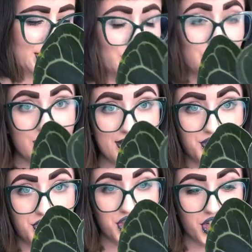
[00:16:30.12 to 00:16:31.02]
a good chance
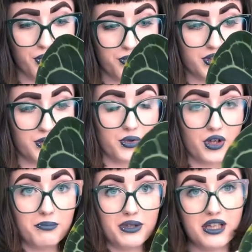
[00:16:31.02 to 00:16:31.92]
to show you what
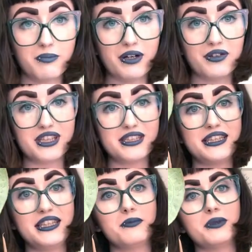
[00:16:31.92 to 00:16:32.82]
I mean about the
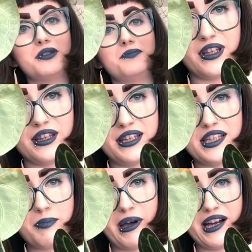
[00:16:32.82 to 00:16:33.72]
edema.
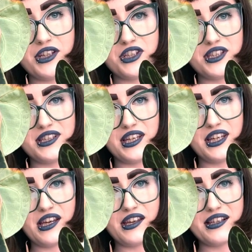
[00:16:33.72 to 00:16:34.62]
These patches
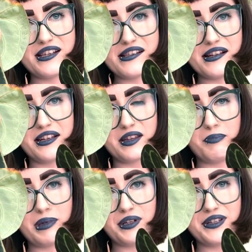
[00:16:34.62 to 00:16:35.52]
here, this is like the
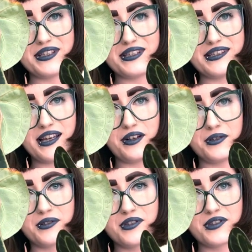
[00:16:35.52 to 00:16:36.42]
burst
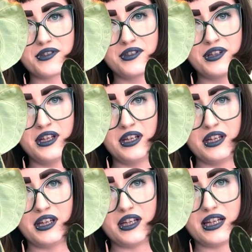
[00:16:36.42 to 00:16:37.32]
cells.
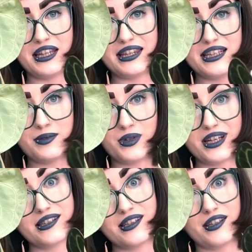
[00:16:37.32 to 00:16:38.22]
Uh, and this one
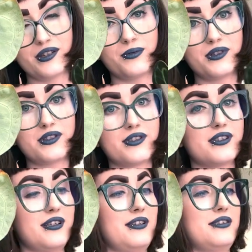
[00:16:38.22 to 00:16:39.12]
has it, the other one
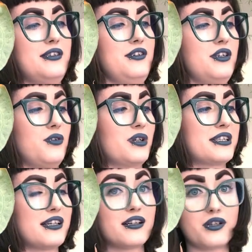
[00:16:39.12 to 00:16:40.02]
doesn't. And I'll tell you
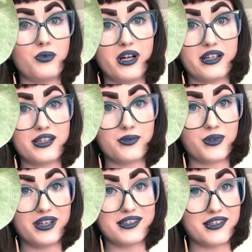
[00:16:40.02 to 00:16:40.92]
exactly why this
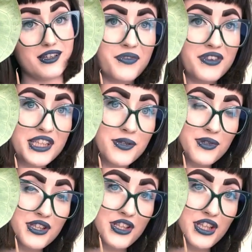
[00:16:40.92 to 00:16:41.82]
one has it. This
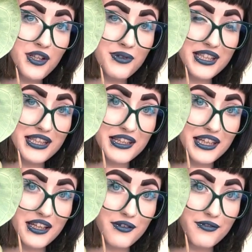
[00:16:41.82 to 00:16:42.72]
was the newest
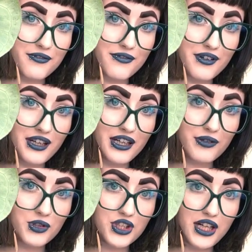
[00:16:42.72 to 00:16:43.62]
leaf, uh,
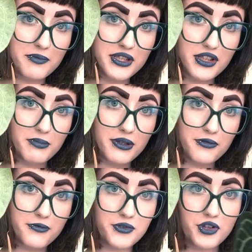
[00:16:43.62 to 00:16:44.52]
which absolutely
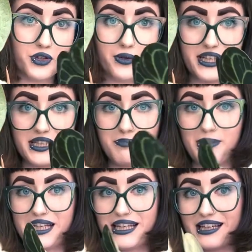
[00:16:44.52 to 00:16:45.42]
beautiful. Not quite as
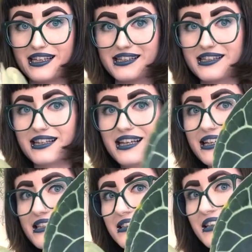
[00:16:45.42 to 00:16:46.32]
big as the
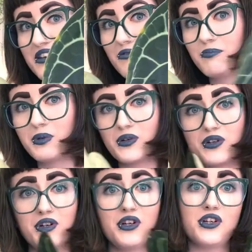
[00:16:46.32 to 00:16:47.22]
last leaf, but
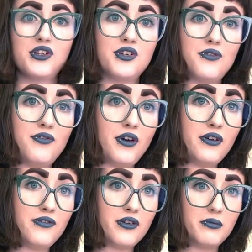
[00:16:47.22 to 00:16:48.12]

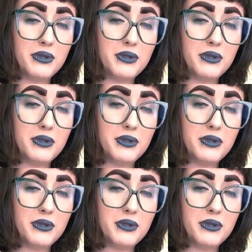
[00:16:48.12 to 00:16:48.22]
very, very